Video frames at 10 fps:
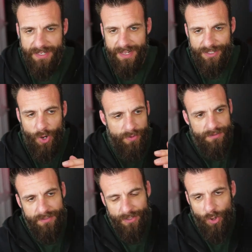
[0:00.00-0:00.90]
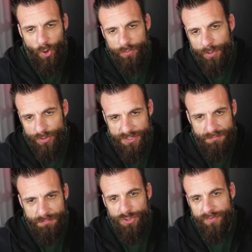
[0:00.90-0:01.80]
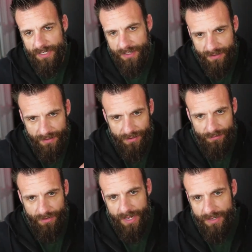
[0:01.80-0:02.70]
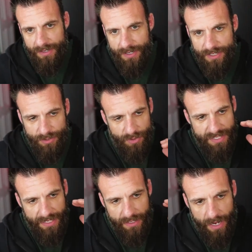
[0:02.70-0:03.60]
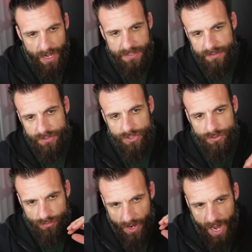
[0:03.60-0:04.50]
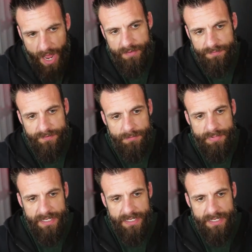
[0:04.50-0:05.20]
it's always the goalpost is moving, right? So it's that constant strive to be a